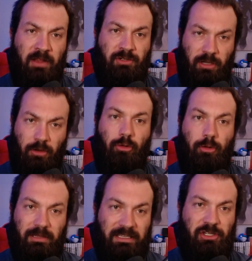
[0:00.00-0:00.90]
are going to
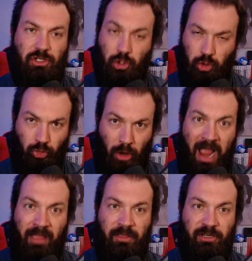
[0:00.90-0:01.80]
at least
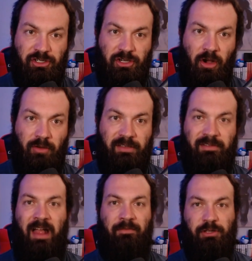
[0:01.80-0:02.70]
try this show, even
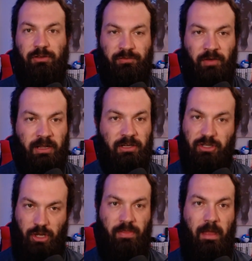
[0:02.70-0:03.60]
after you've fucking
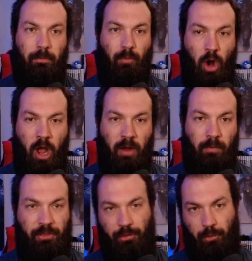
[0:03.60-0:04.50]
done them wrong
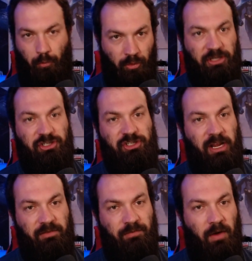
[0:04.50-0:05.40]
with 3
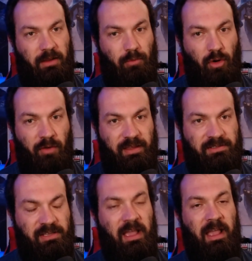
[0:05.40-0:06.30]
shitty fucking
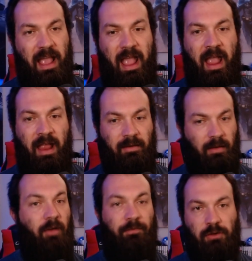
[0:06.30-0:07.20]
movies and
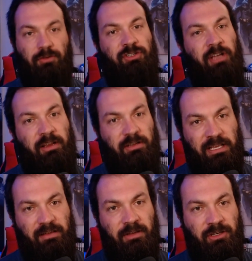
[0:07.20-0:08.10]
a few shitty
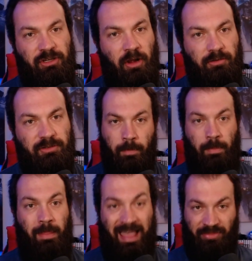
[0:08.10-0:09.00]
TV shows.
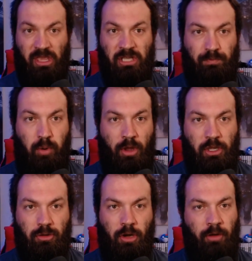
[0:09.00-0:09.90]
At this point,
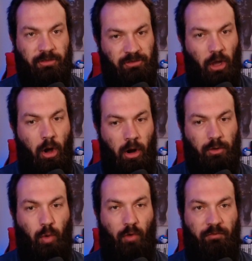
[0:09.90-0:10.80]
you know that the
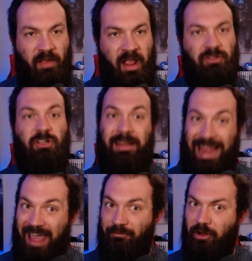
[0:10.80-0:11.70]
hardcore fans are going to
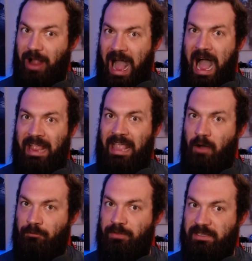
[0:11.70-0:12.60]
have their eye
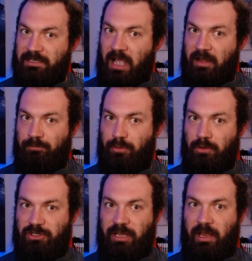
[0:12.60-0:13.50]
out for this kind of
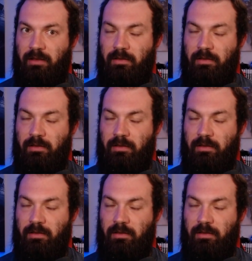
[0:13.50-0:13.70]
bullshit.